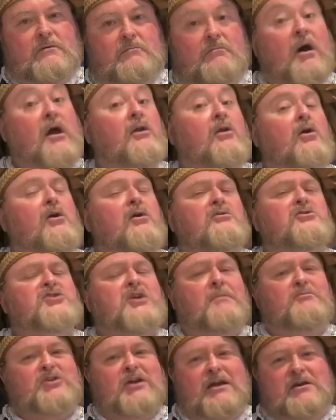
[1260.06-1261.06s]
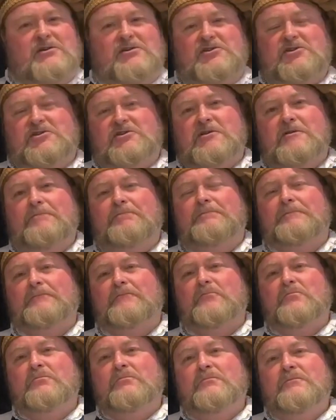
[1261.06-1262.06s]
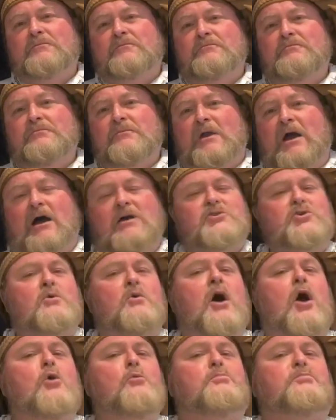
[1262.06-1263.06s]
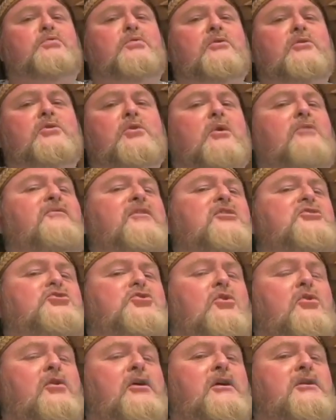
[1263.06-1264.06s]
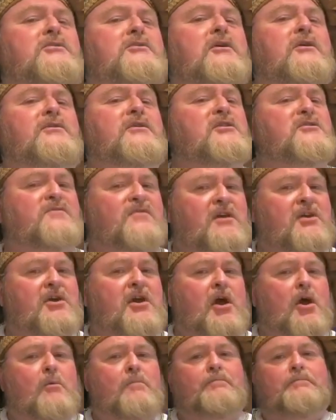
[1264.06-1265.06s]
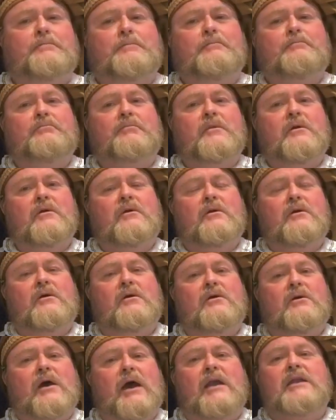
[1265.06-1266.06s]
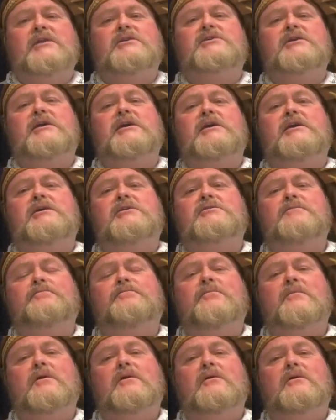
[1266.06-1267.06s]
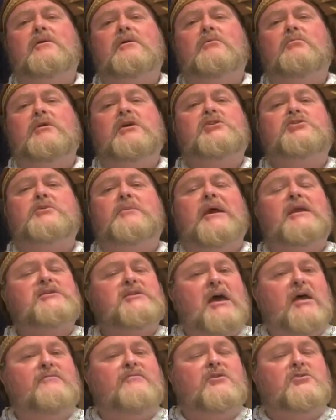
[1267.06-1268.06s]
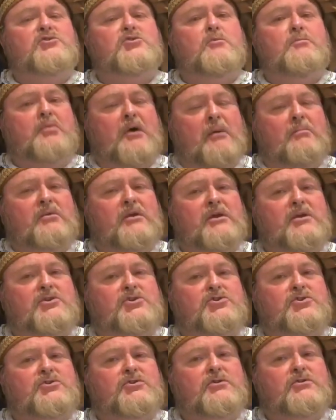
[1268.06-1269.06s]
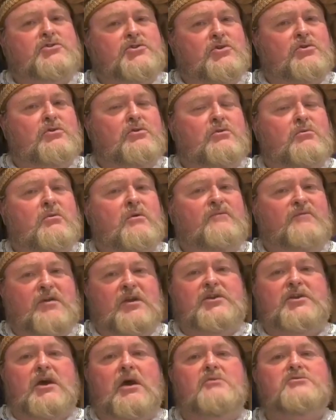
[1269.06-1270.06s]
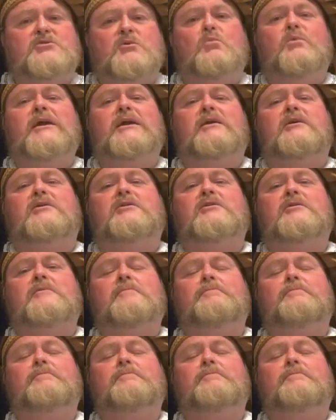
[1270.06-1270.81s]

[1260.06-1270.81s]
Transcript: My loyal subjects, I do hope you have enjoyed this video, and indeed we do endeavour to publish 2 videos a week.